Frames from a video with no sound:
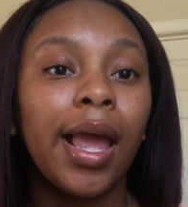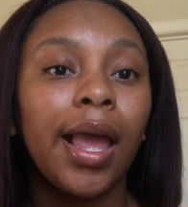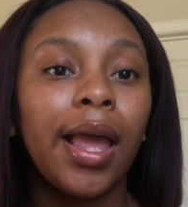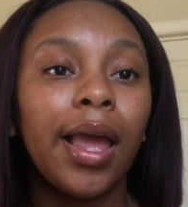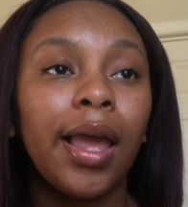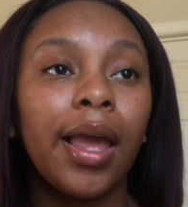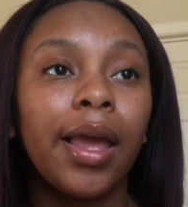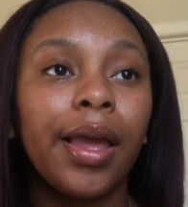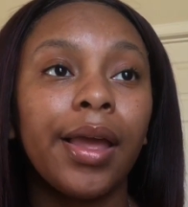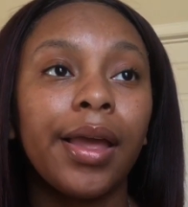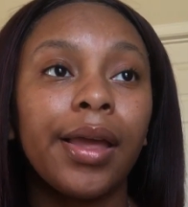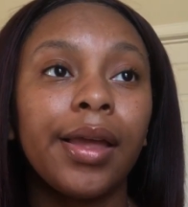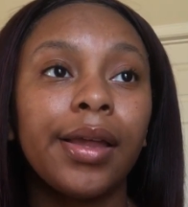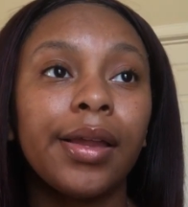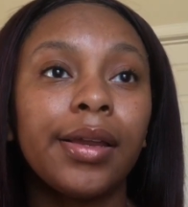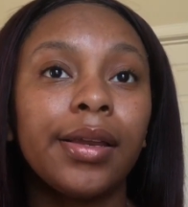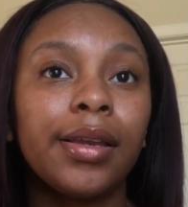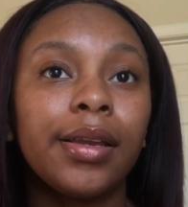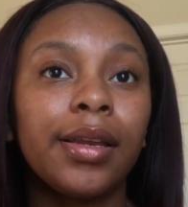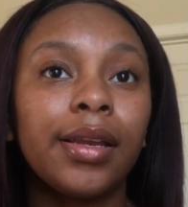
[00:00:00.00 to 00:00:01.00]

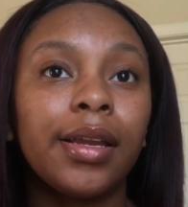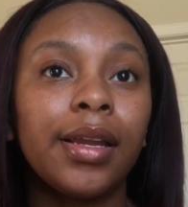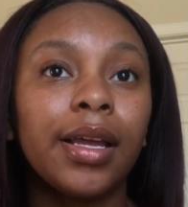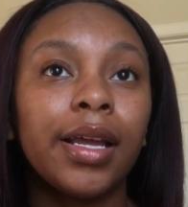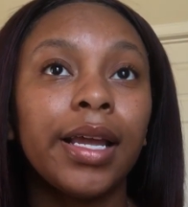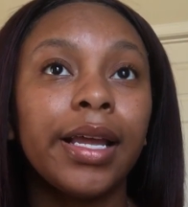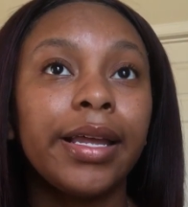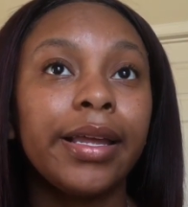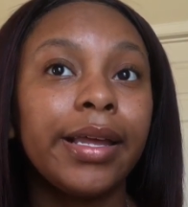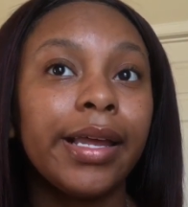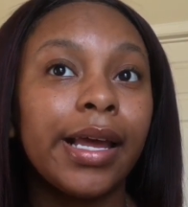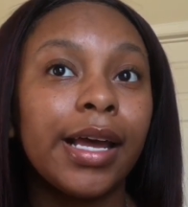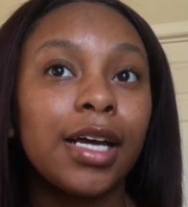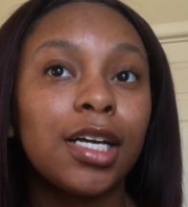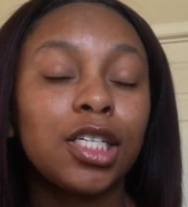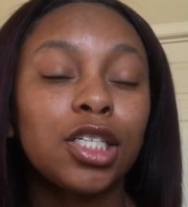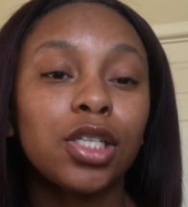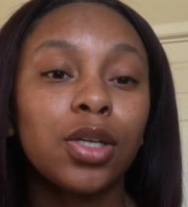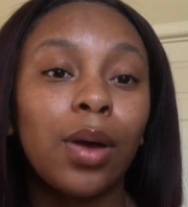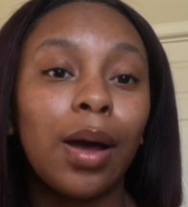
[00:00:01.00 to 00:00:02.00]
And
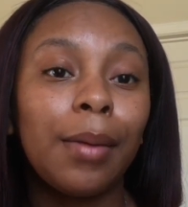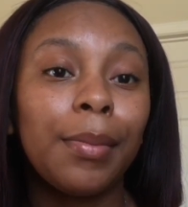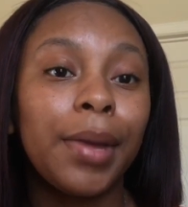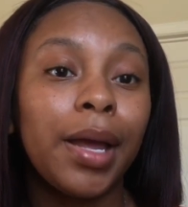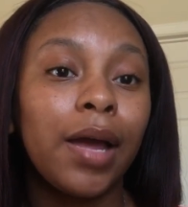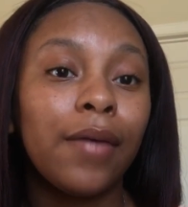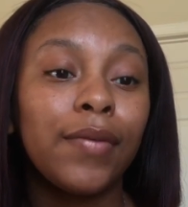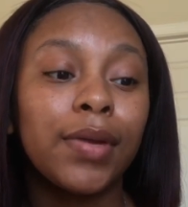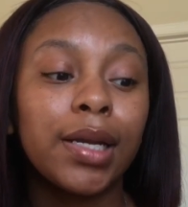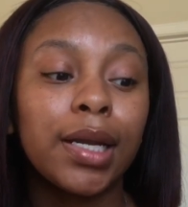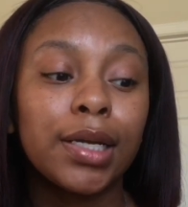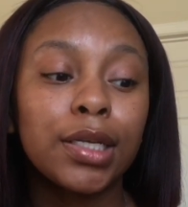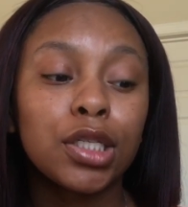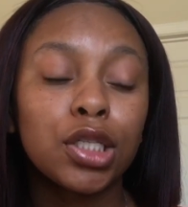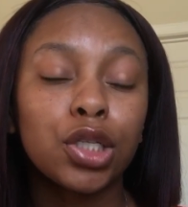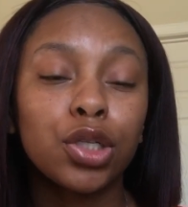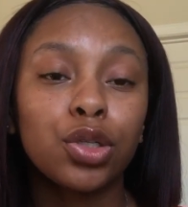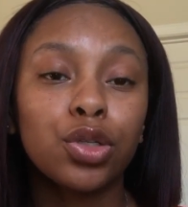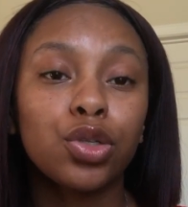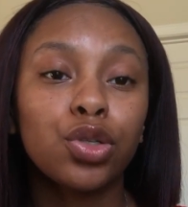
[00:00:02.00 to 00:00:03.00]
yeah, so I'm gonna have a nice
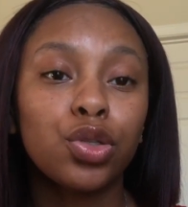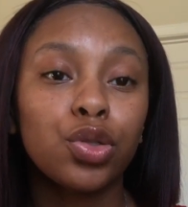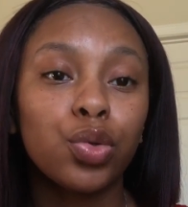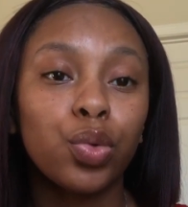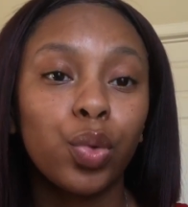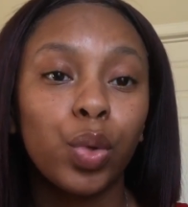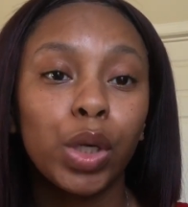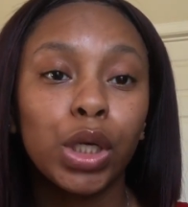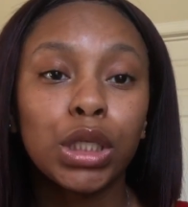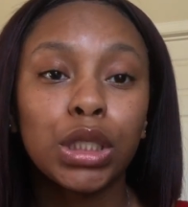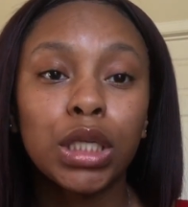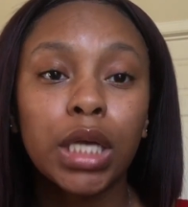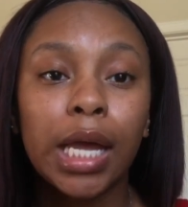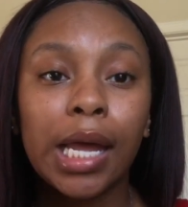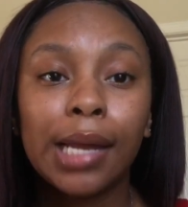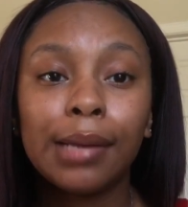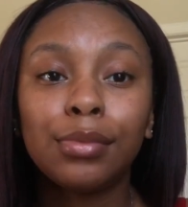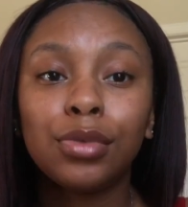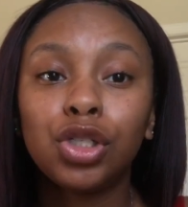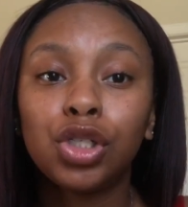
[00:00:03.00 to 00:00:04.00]
little story
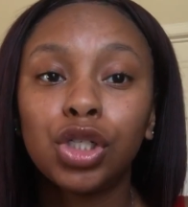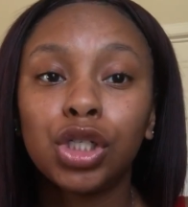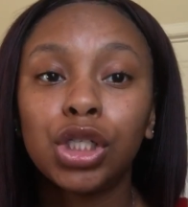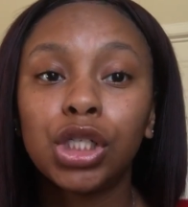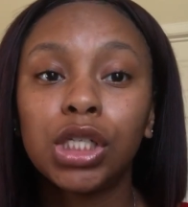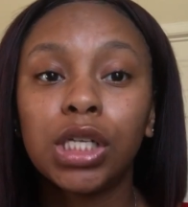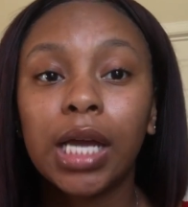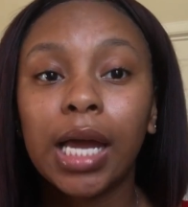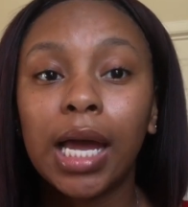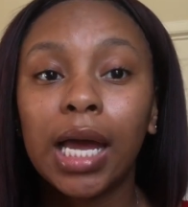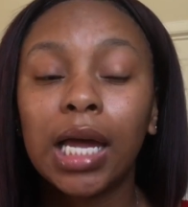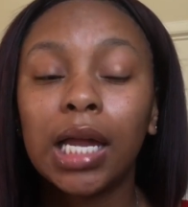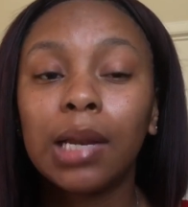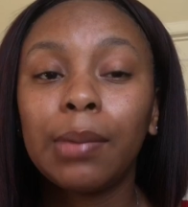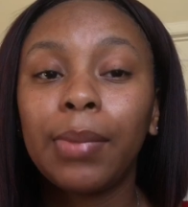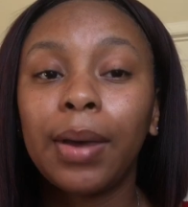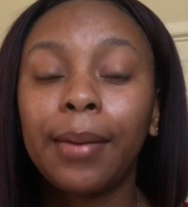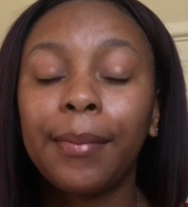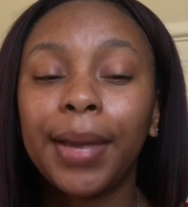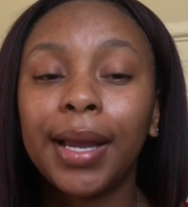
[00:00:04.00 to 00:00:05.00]
time chit chat
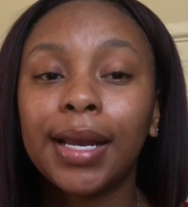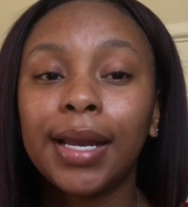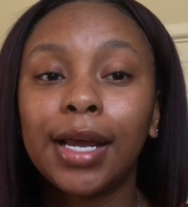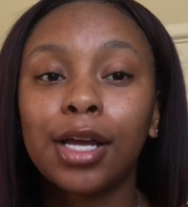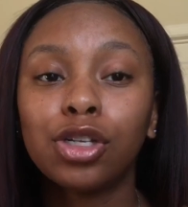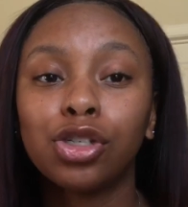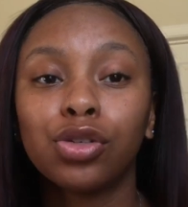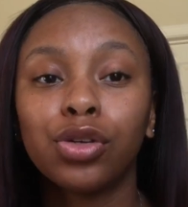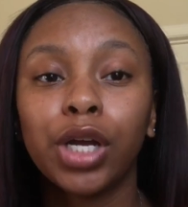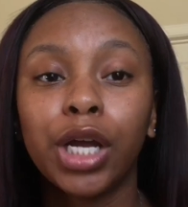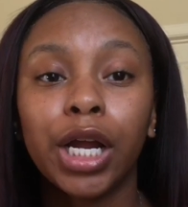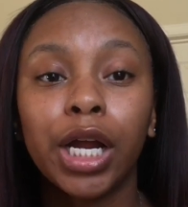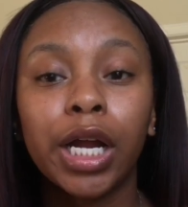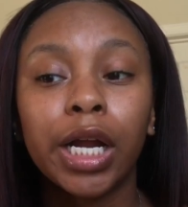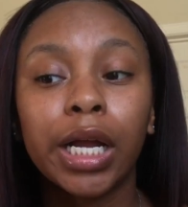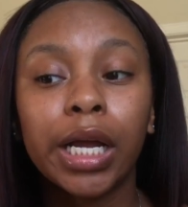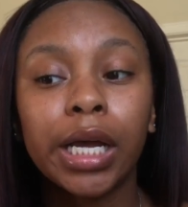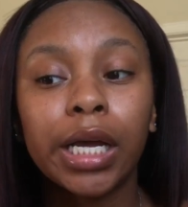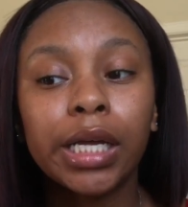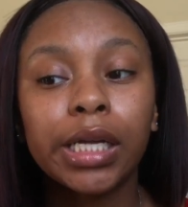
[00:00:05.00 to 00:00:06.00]
about my natural
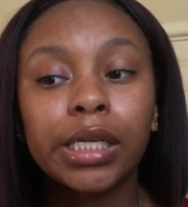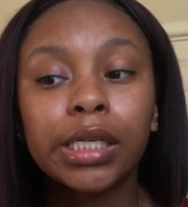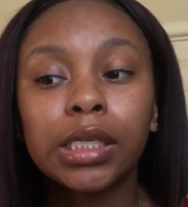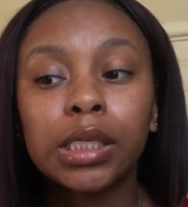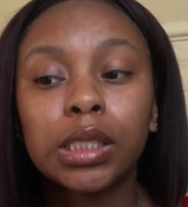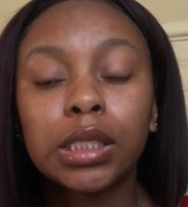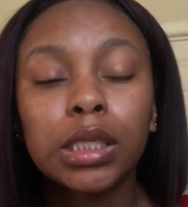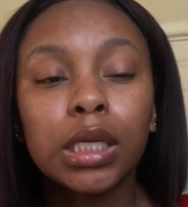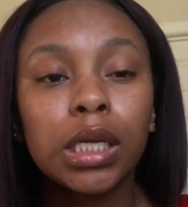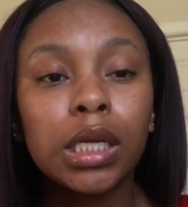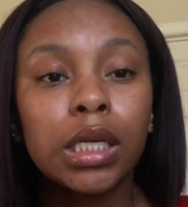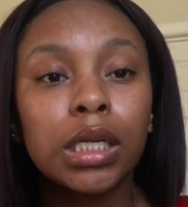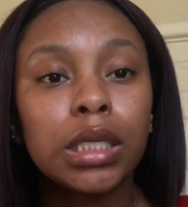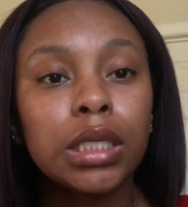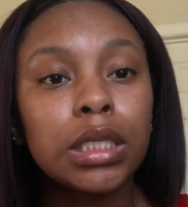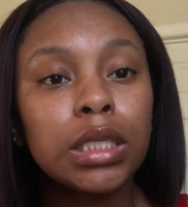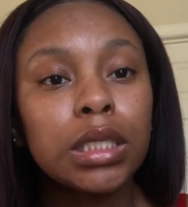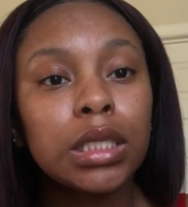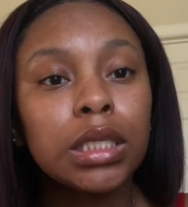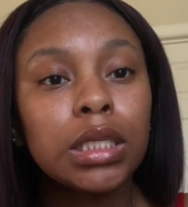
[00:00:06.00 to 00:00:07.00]
hair, because
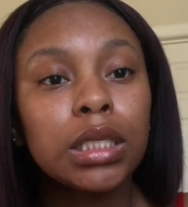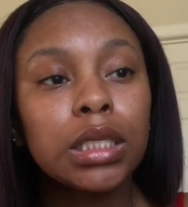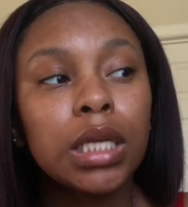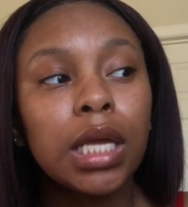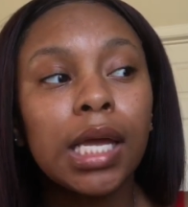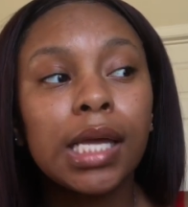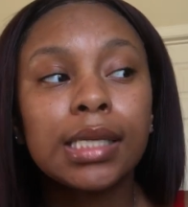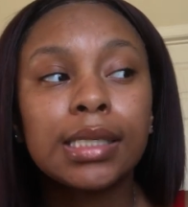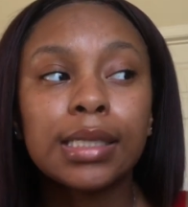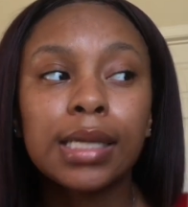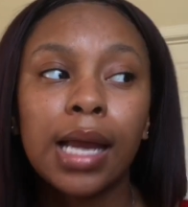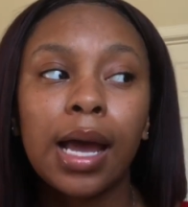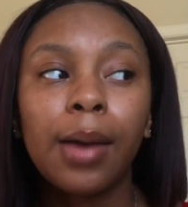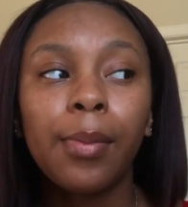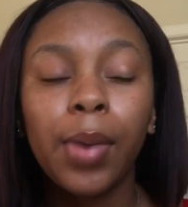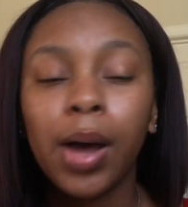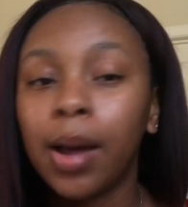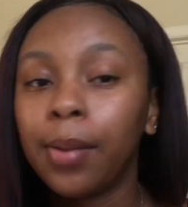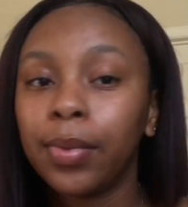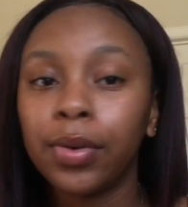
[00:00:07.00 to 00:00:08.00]
it's not
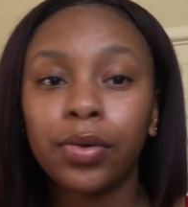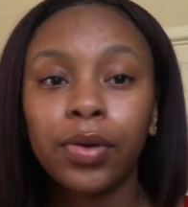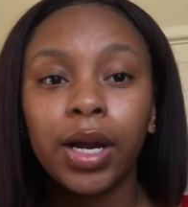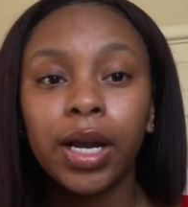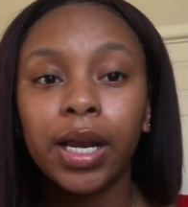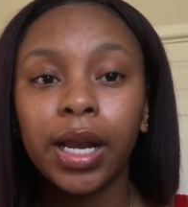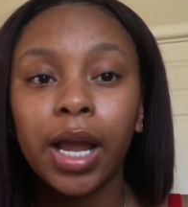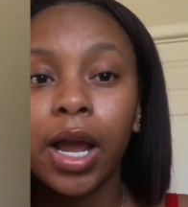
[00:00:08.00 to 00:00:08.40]
popping right